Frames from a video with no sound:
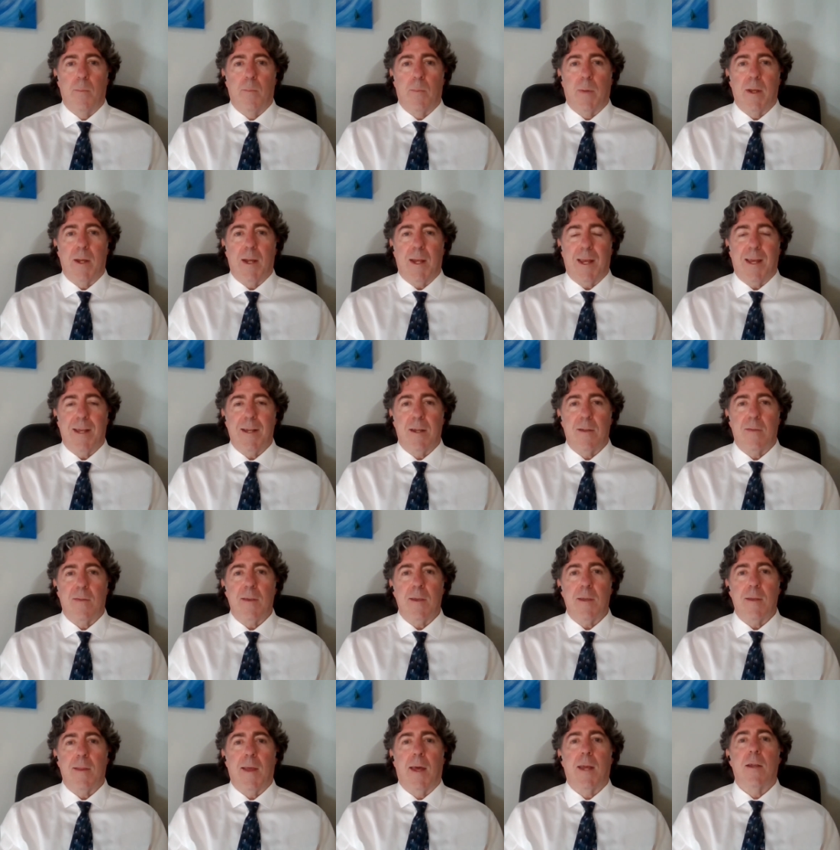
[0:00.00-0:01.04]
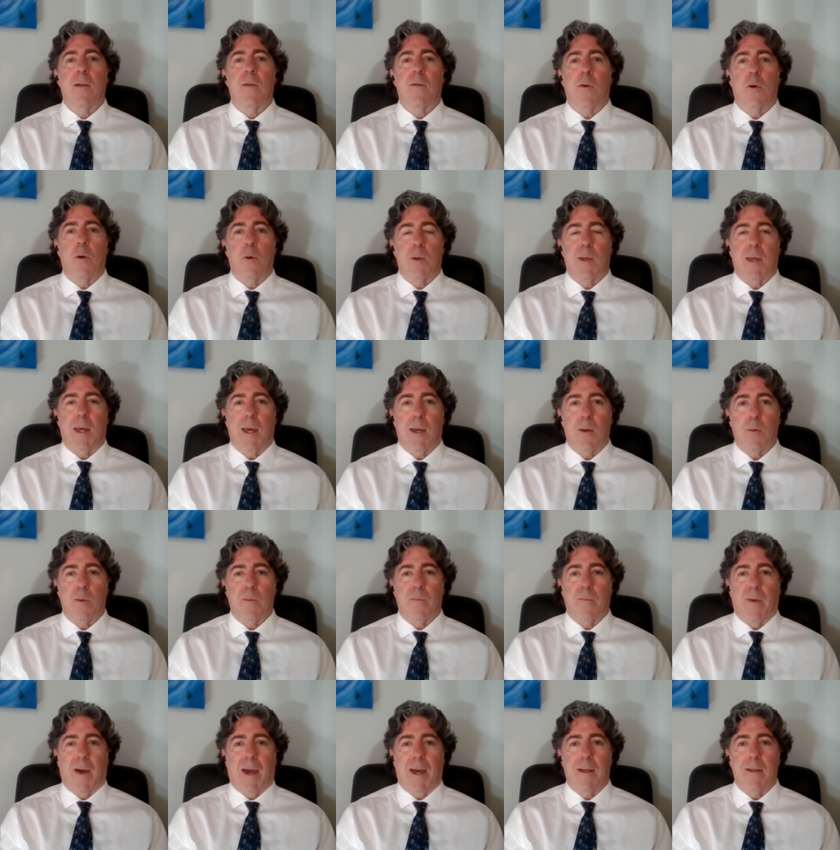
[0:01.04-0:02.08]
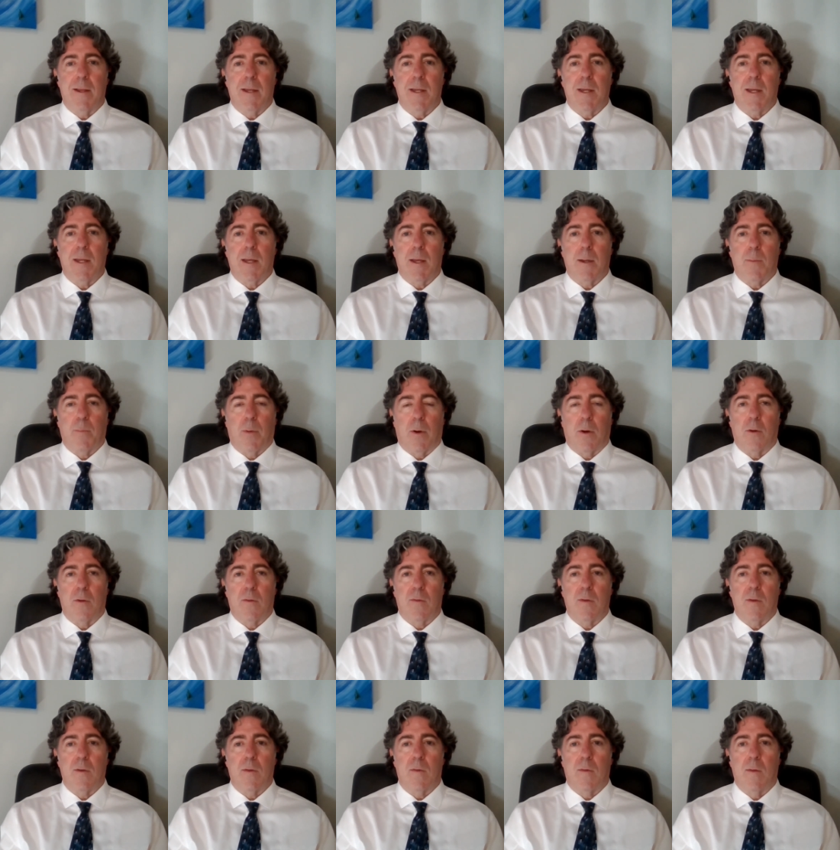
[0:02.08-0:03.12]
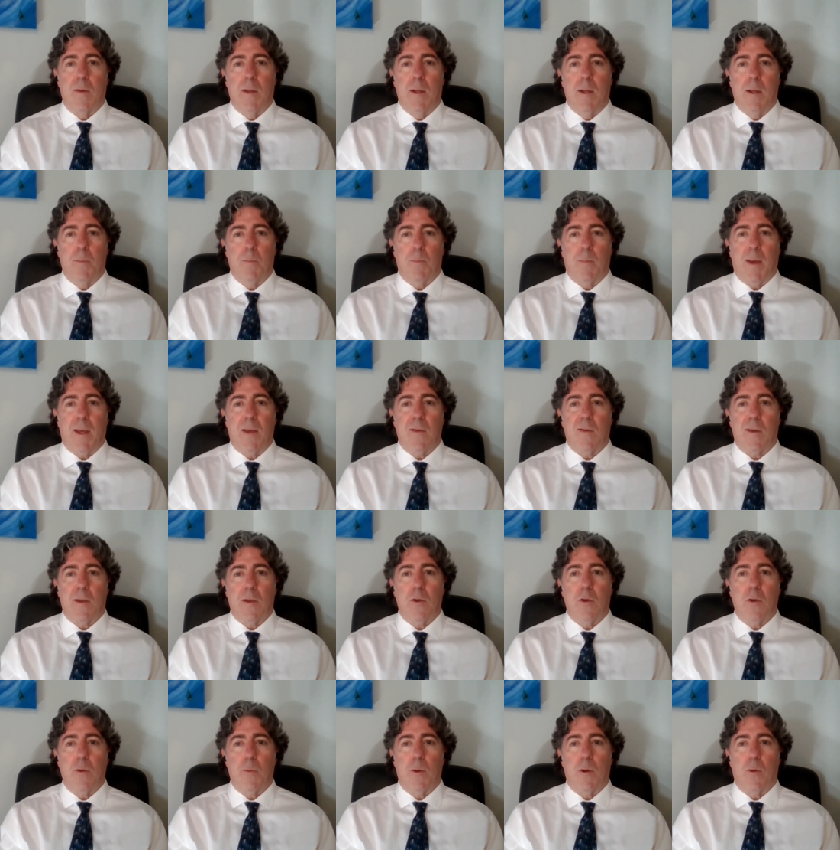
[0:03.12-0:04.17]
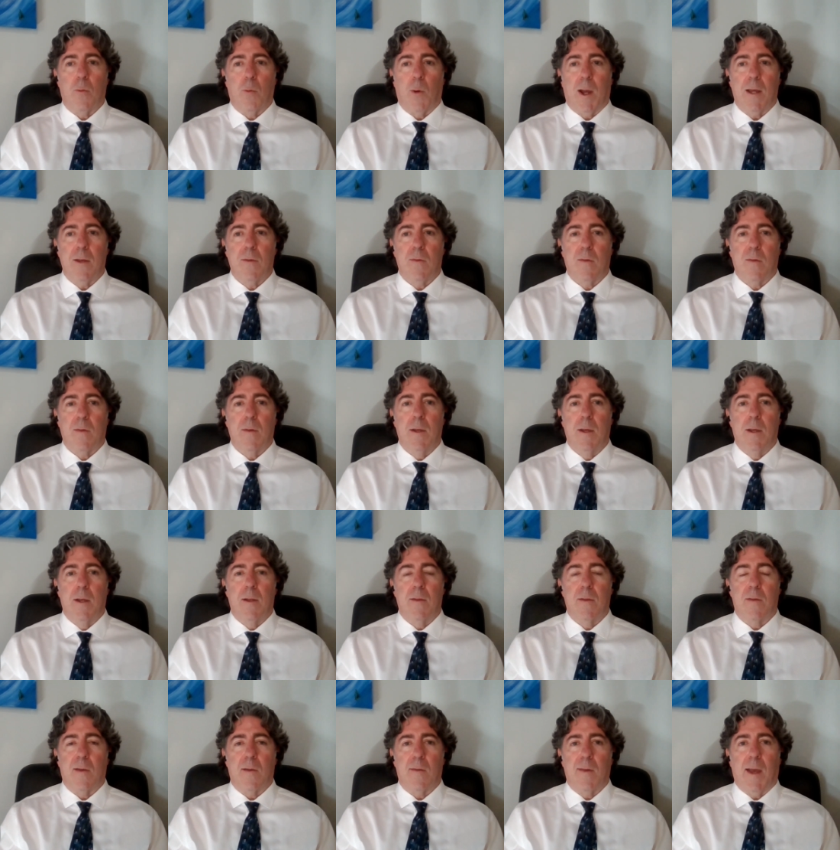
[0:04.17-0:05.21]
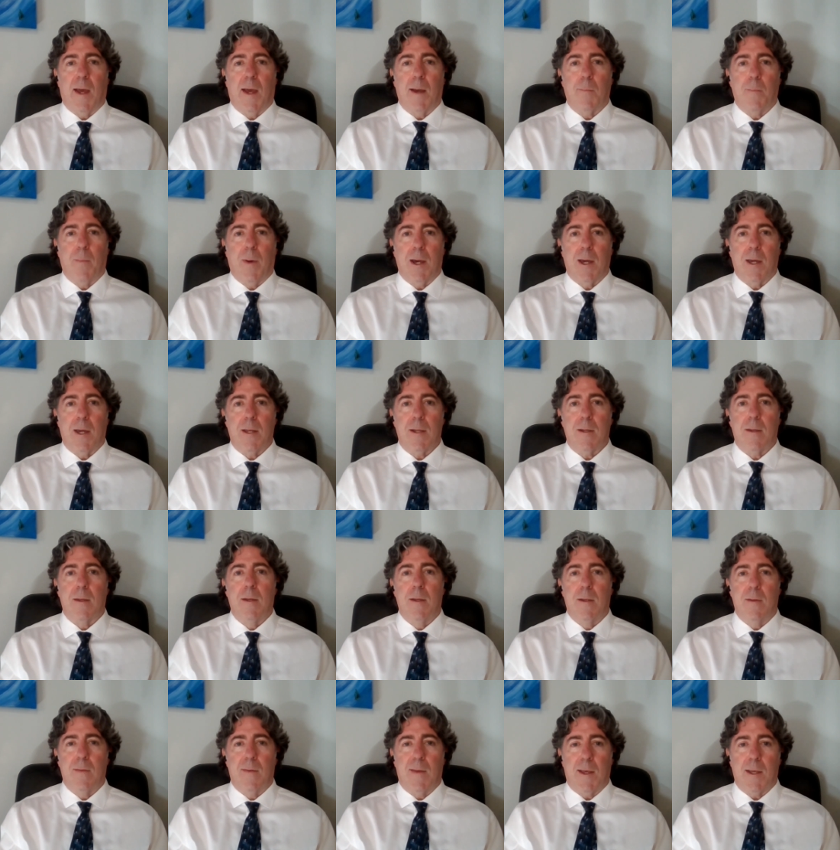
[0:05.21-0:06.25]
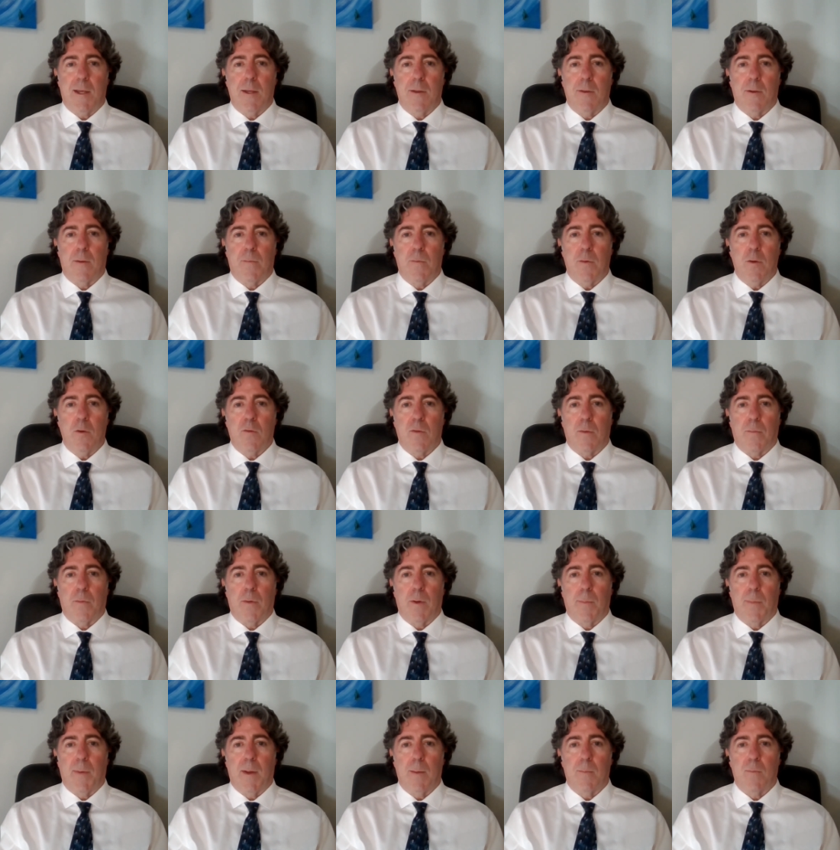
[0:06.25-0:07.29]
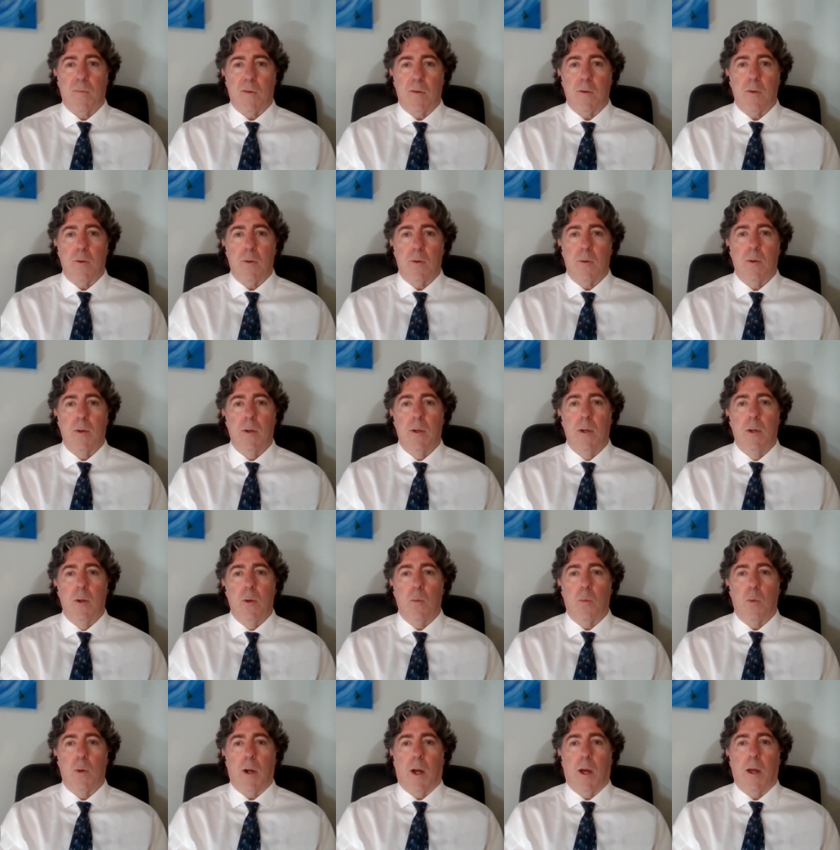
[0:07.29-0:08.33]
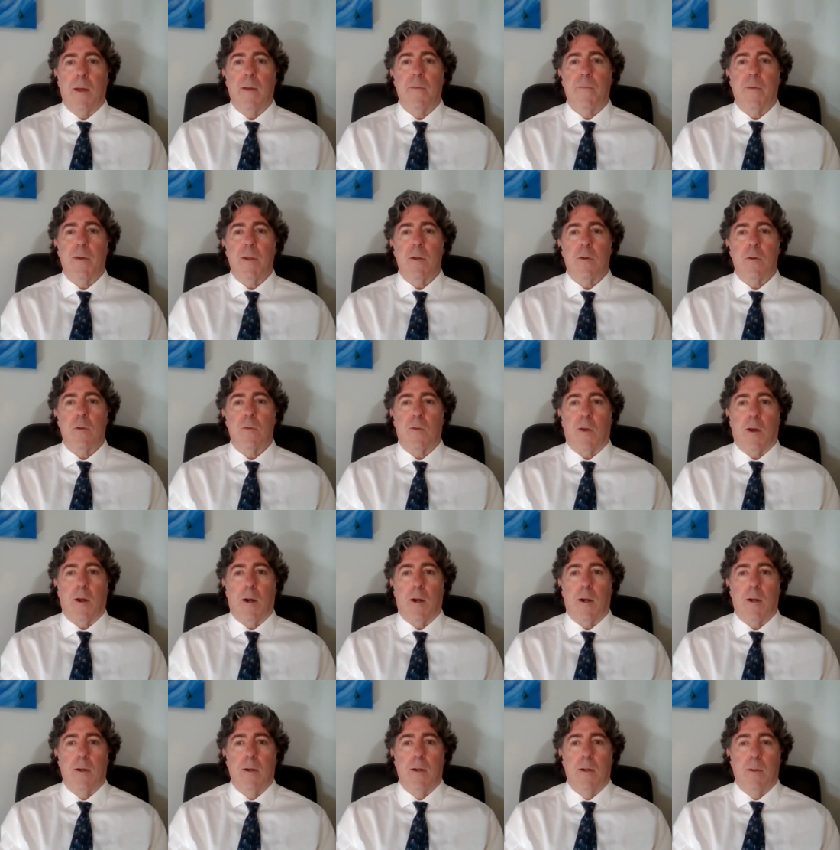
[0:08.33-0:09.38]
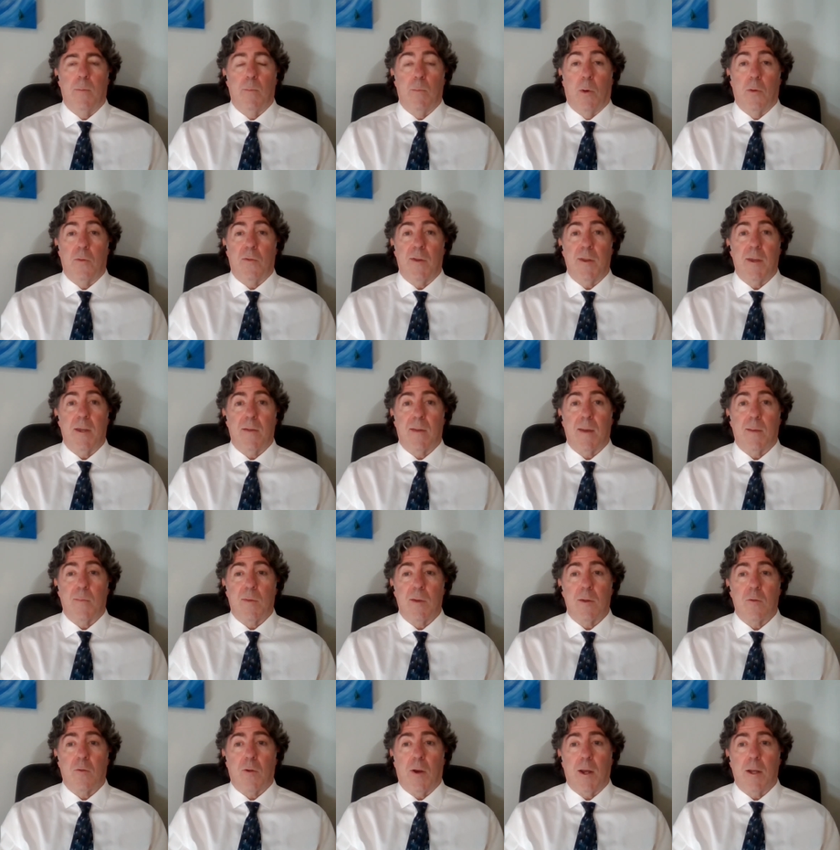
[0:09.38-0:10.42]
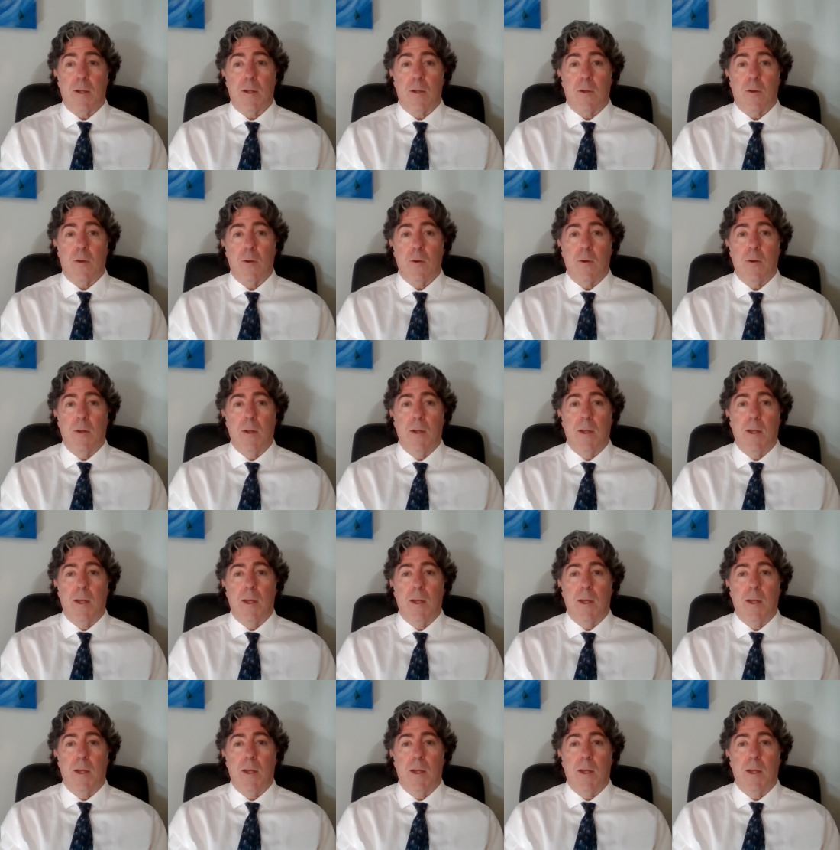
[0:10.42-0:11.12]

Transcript: but an entity that is okay with violating a person's basic human rights does not mind taking their future from them too, when all offenders are mostly attempting trying to do